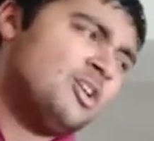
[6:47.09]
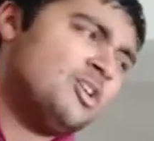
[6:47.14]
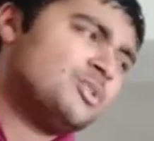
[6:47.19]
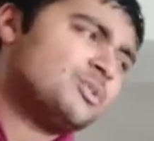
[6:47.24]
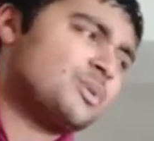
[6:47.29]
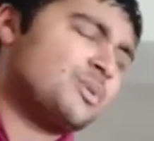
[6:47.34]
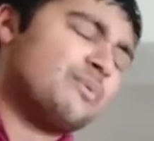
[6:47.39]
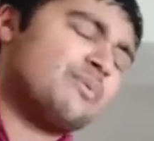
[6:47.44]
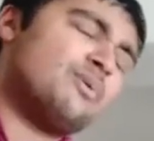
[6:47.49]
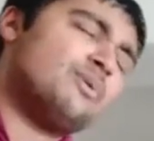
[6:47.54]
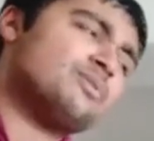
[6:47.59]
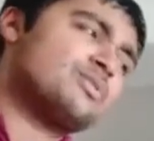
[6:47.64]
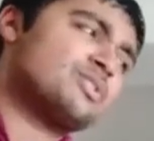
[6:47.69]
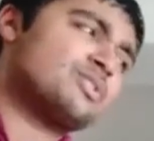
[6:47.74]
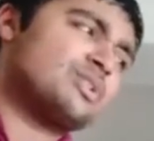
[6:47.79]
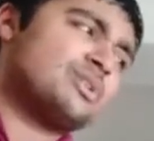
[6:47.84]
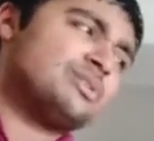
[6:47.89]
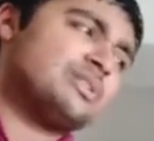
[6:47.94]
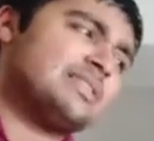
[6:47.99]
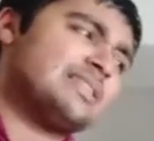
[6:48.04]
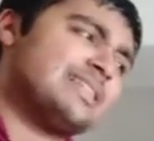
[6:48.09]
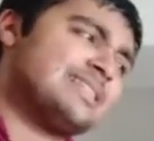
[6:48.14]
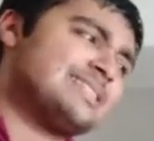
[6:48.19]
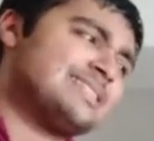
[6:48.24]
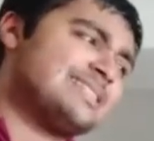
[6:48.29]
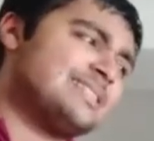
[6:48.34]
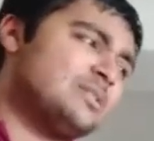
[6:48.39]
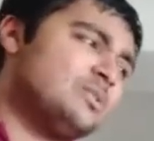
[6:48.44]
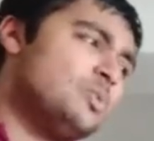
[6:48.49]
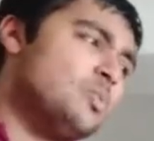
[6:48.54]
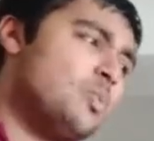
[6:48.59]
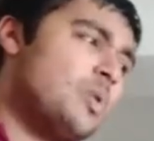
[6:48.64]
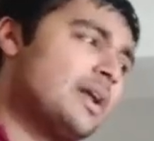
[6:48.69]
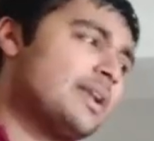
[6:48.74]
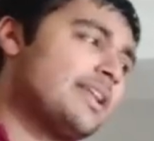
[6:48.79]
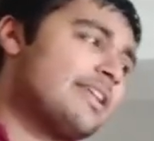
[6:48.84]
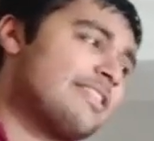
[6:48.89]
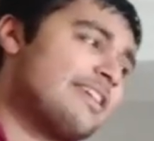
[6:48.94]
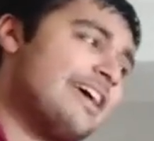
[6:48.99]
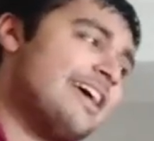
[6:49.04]
So we've got to show that there's still one
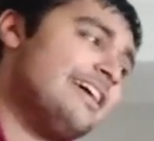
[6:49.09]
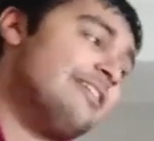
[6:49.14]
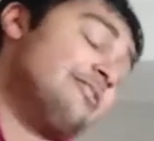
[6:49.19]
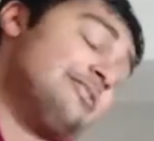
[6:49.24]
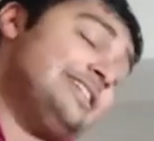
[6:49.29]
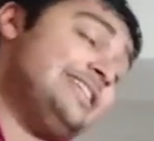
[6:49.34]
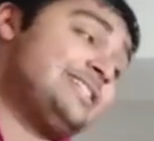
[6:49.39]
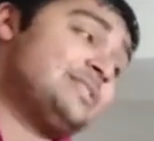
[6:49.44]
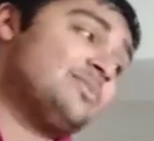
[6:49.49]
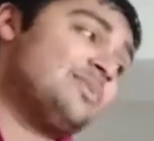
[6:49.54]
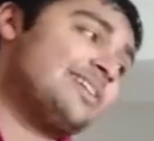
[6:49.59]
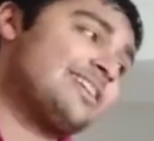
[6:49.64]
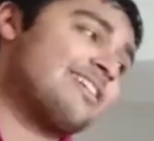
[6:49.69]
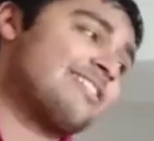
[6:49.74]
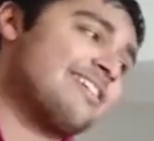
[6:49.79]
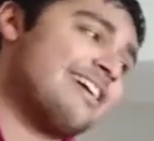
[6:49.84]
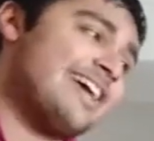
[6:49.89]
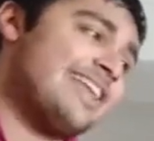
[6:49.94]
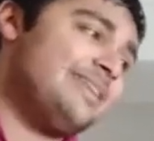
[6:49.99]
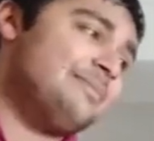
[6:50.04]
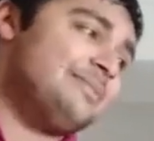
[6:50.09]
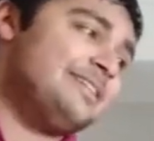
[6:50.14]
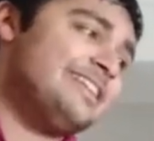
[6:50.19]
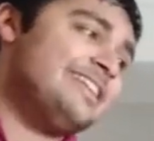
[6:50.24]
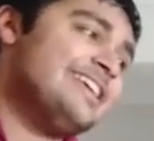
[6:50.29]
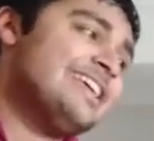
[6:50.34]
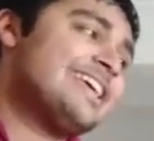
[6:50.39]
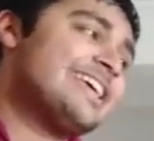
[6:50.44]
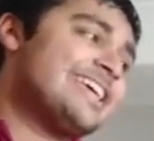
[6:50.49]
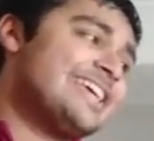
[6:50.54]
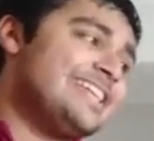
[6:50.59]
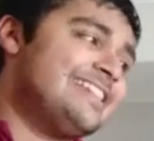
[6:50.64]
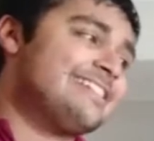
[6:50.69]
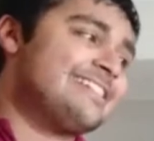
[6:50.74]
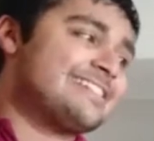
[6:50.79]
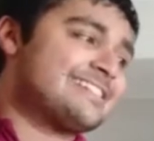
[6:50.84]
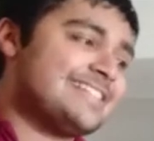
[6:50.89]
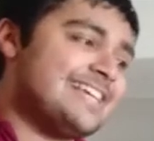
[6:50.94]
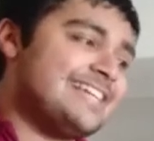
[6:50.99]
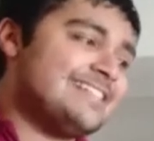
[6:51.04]
other, or at least one other element in
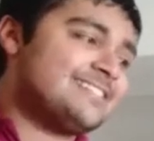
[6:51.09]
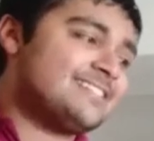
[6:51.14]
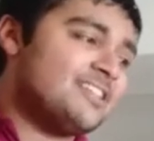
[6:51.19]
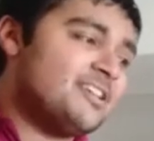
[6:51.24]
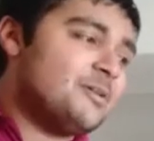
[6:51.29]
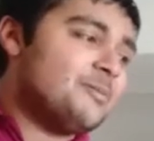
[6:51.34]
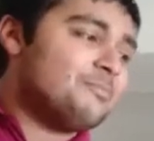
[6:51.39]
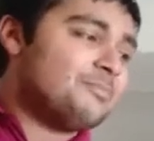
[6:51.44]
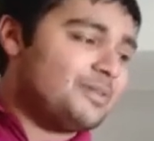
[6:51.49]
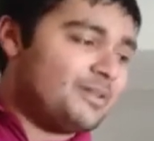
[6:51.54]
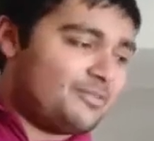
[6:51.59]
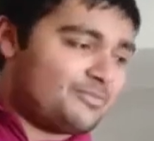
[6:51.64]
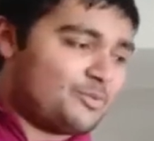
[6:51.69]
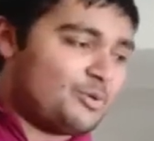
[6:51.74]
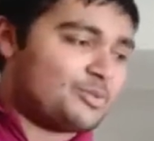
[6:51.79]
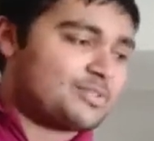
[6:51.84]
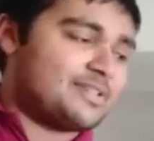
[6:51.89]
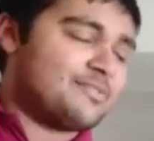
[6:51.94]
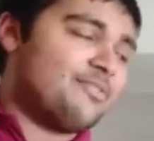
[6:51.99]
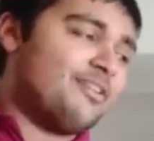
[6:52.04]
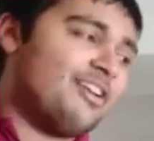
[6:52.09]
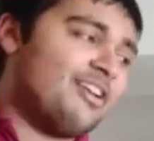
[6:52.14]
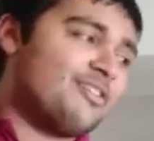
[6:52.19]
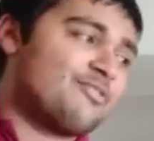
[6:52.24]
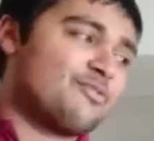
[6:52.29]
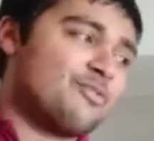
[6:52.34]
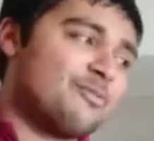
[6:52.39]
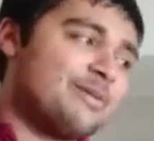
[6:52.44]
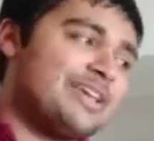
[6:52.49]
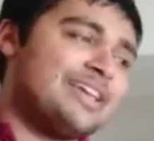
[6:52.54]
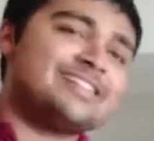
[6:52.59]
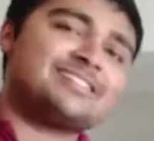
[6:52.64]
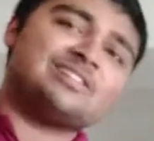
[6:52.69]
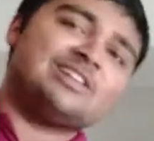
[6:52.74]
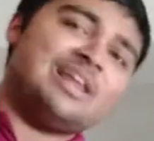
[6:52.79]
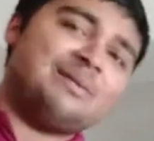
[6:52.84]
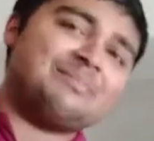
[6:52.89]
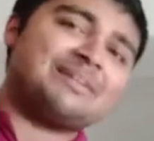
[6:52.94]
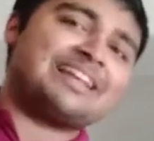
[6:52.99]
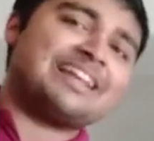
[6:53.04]
the set, but of course I've run out of room here, so
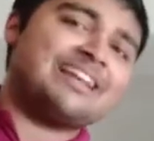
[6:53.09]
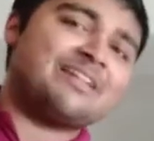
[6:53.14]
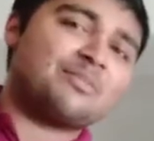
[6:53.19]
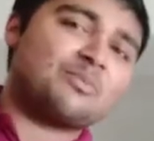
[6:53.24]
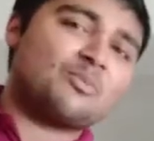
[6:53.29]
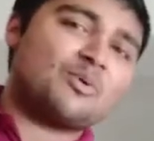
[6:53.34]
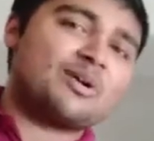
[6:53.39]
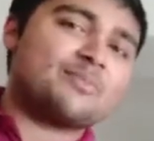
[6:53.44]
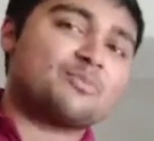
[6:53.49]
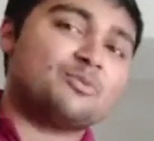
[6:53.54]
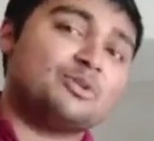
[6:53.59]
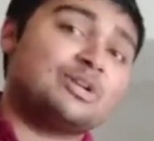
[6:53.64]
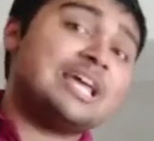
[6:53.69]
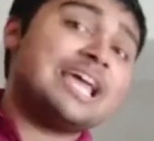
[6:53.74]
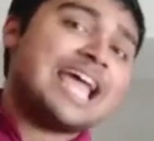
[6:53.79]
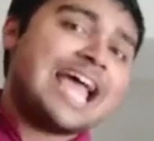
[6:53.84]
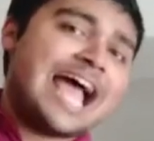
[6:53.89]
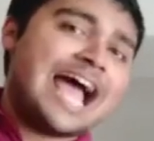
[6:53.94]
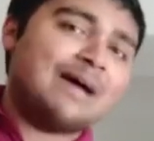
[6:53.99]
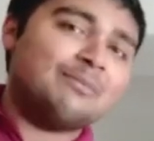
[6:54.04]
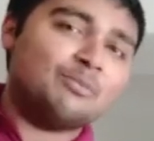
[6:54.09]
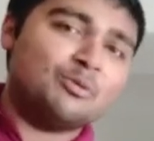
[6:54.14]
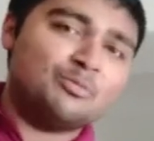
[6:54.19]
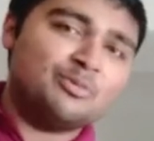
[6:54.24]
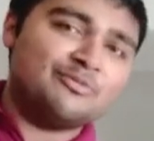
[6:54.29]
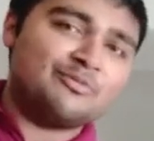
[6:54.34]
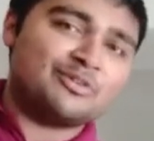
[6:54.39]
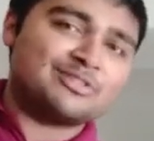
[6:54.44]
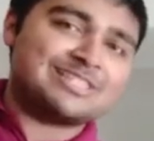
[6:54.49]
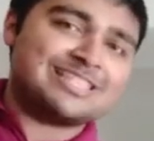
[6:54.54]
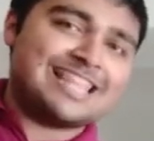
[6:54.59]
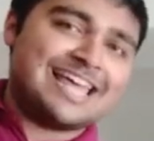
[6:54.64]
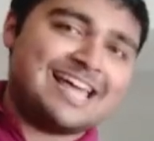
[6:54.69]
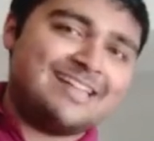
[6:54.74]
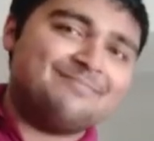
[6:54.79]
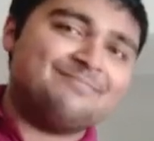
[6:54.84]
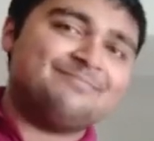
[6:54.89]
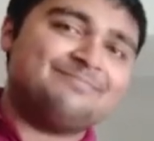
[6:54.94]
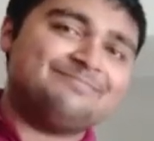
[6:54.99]
let me clean up the whiteboard and we'll move on to that.